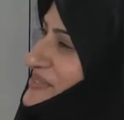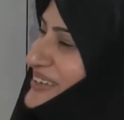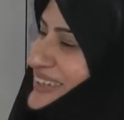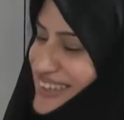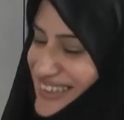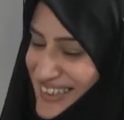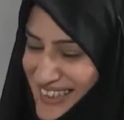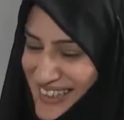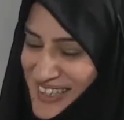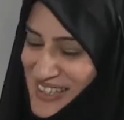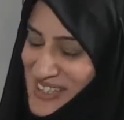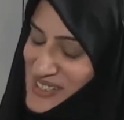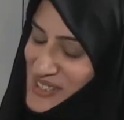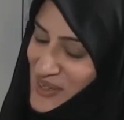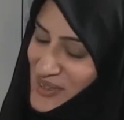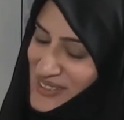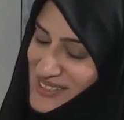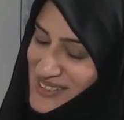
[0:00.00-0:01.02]
Sounds good.
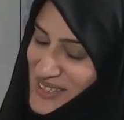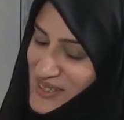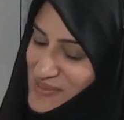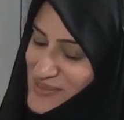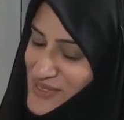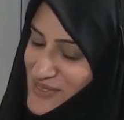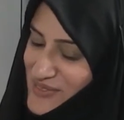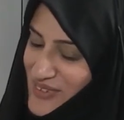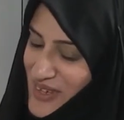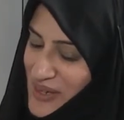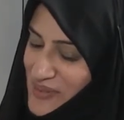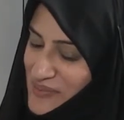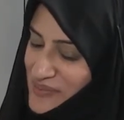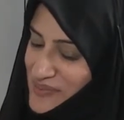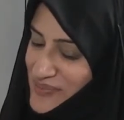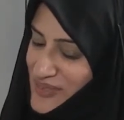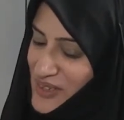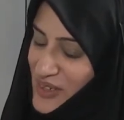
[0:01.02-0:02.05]
so in terms of,
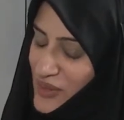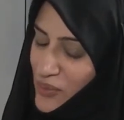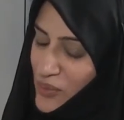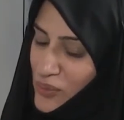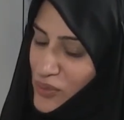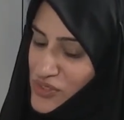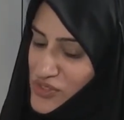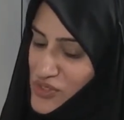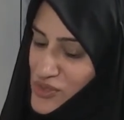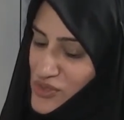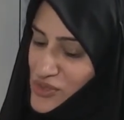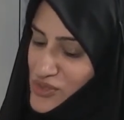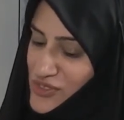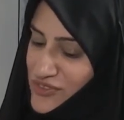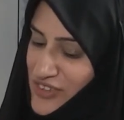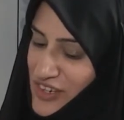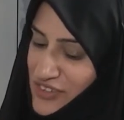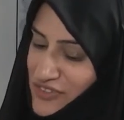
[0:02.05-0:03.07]
um, you know, what's your sort of
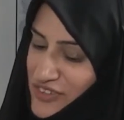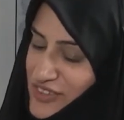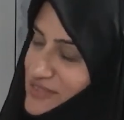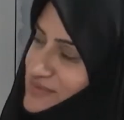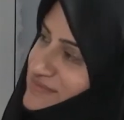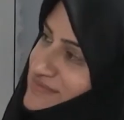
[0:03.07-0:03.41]
favourite?